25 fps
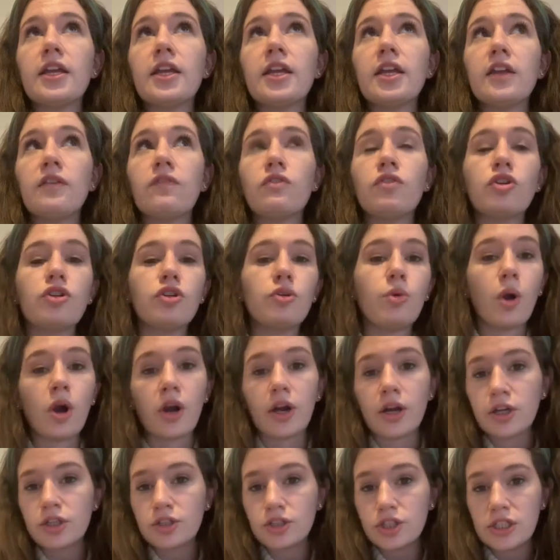if you
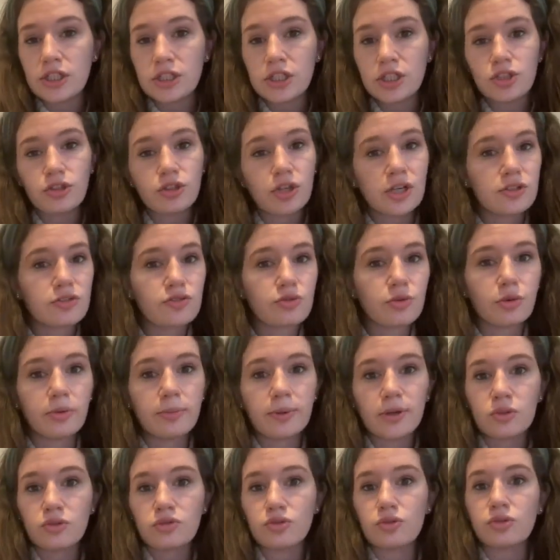are teaching grade school,
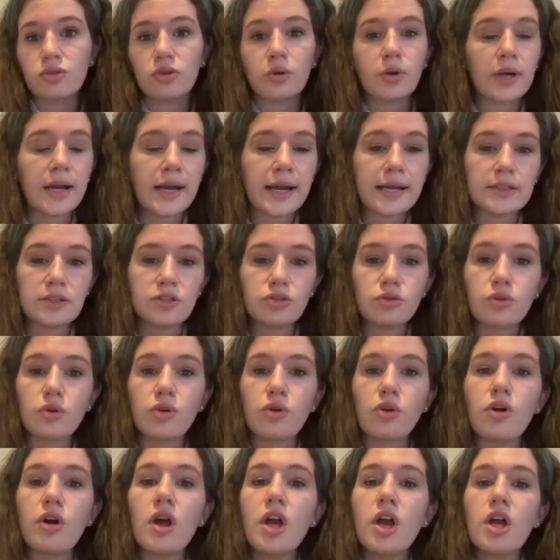middle school, or high
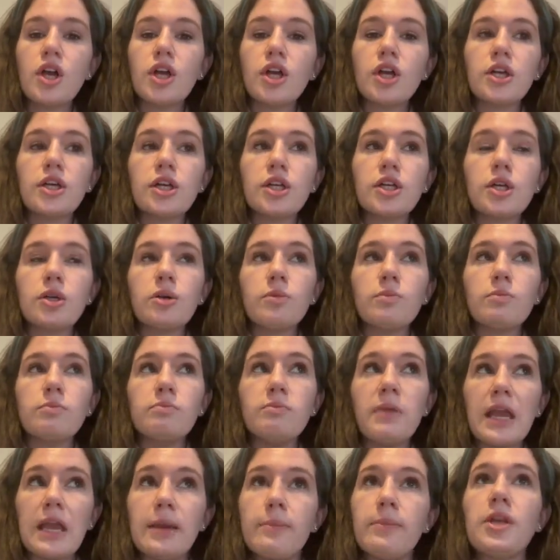school,
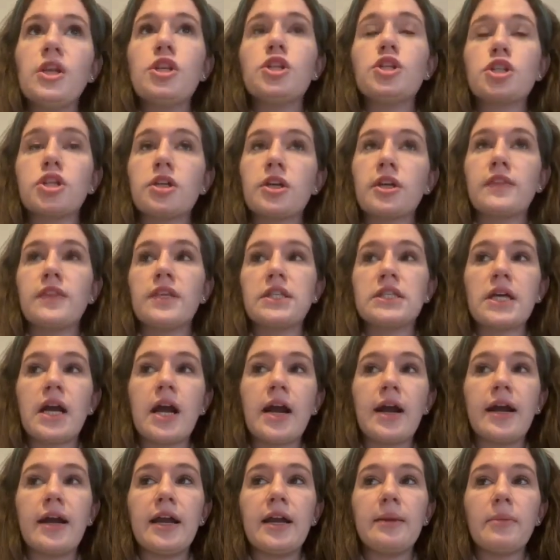maybe during the
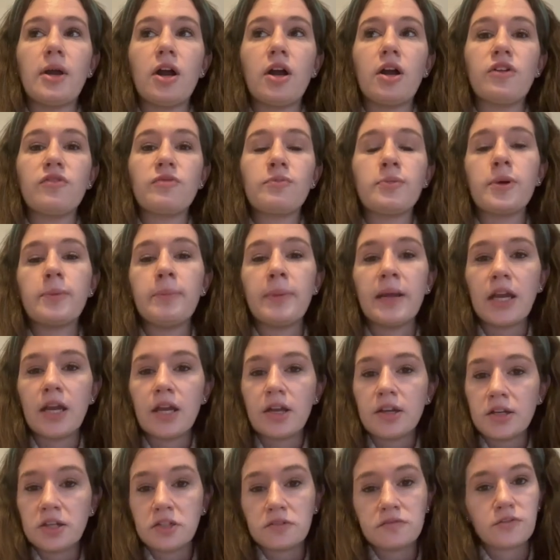time of
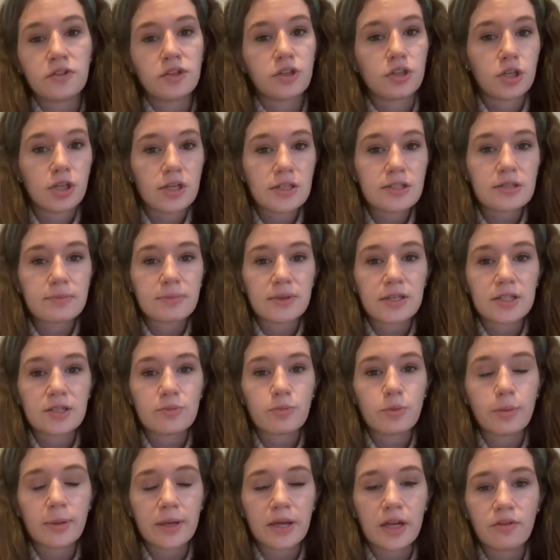preparing for
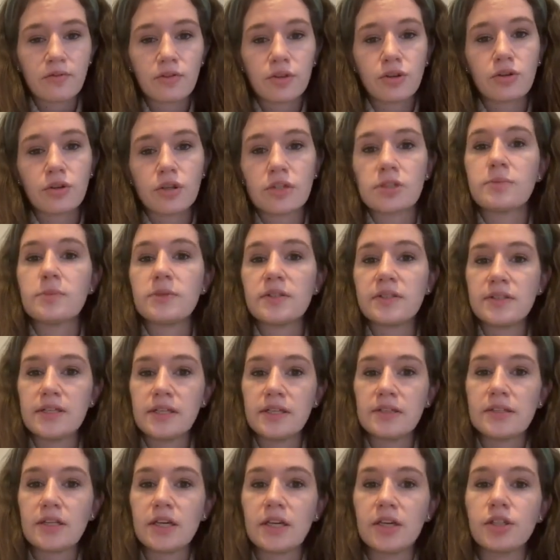the Christmas
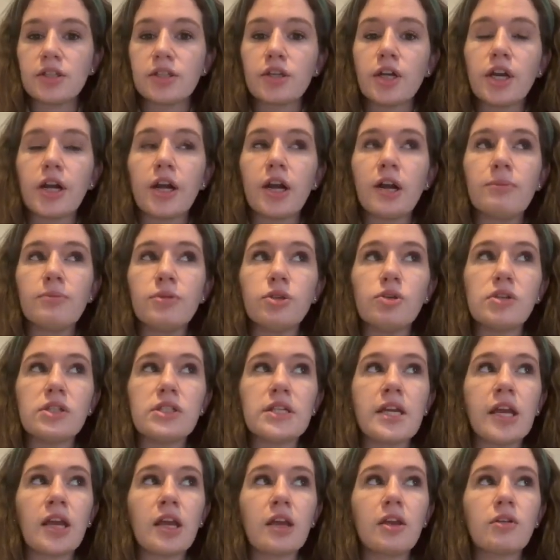season, you could
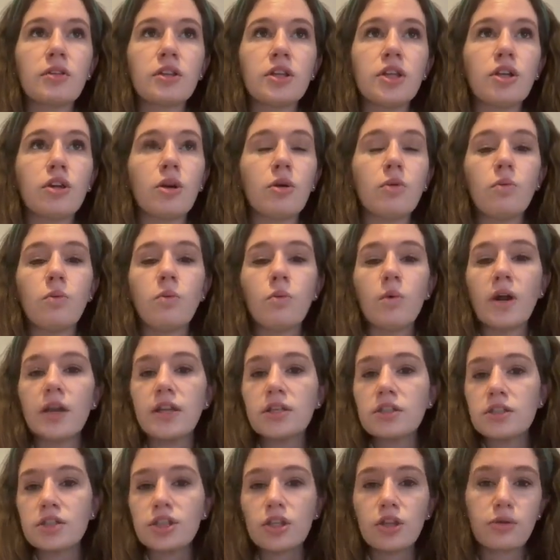take,
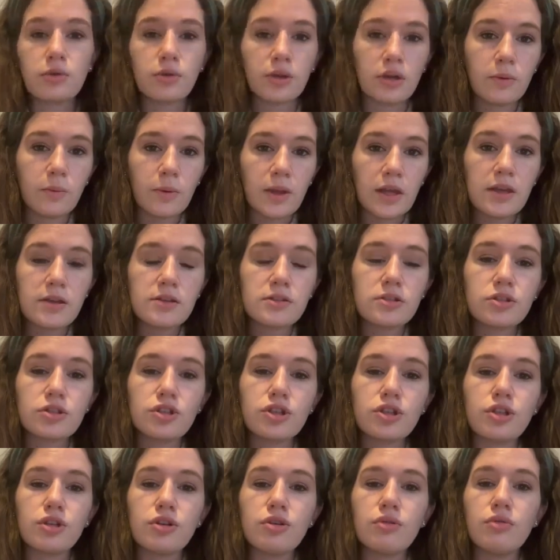1 to 3 weeks
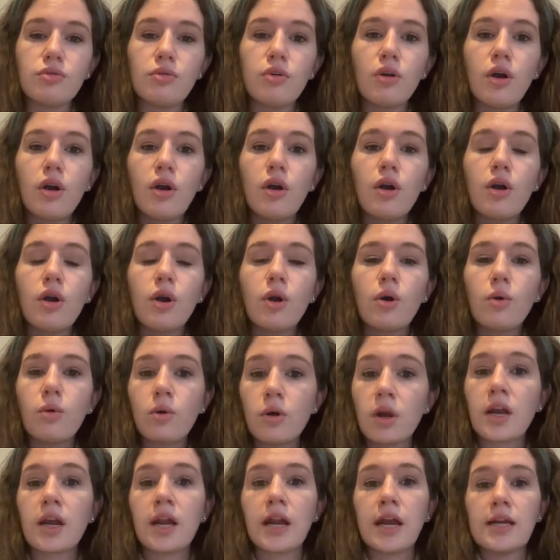to
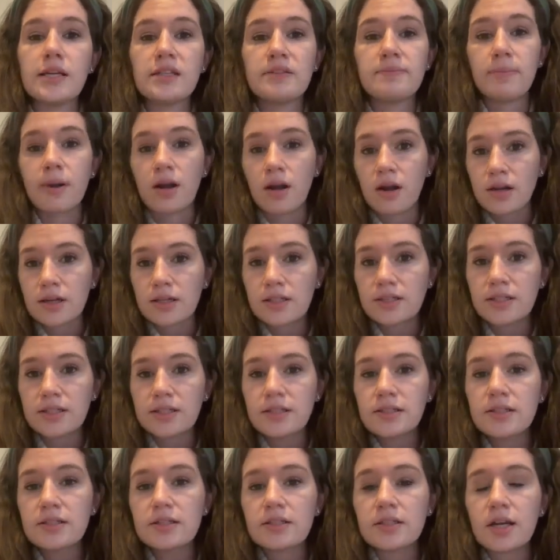organize
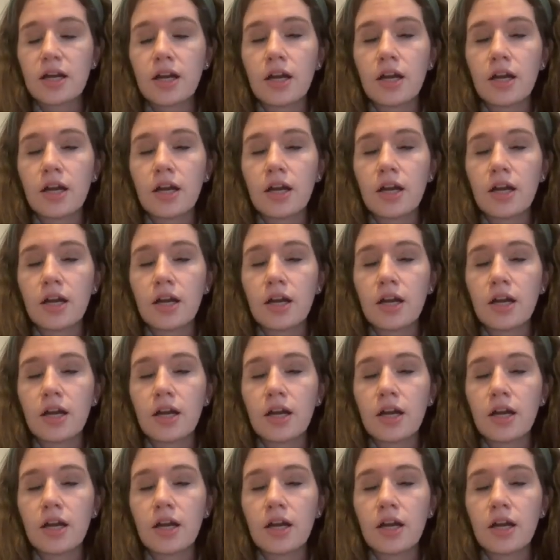boxes